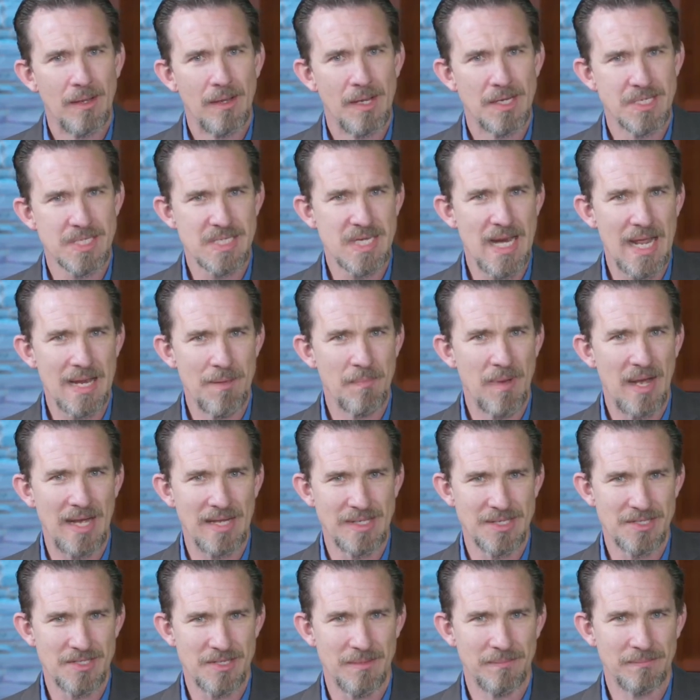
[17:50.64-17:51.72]
A snake
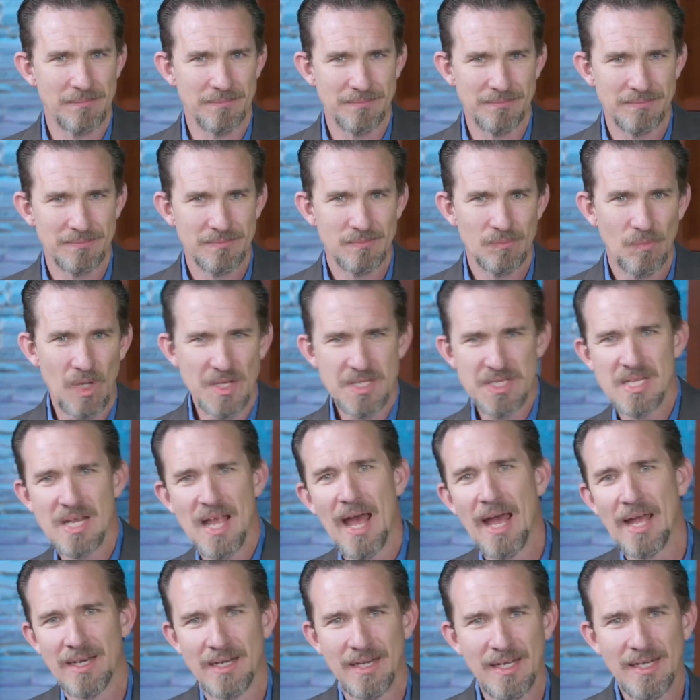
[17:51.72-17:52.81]
bites them. What's the
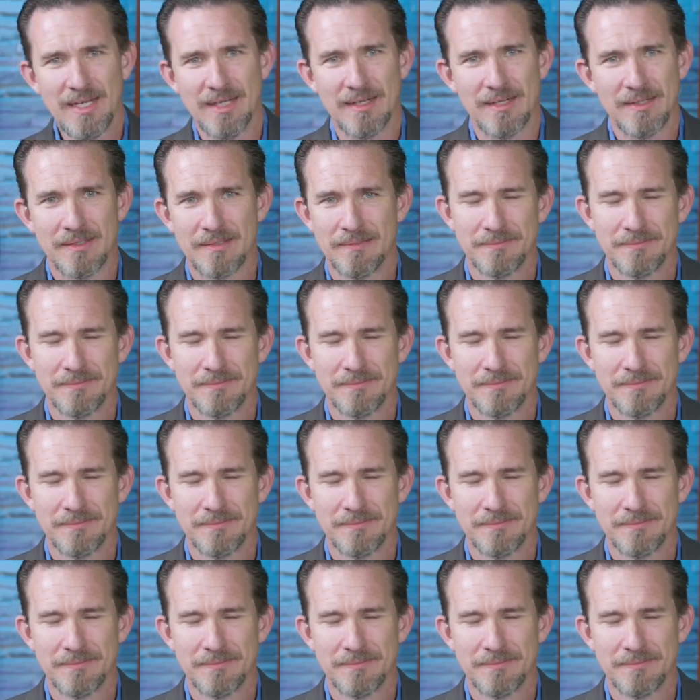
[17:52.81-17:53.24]
idea?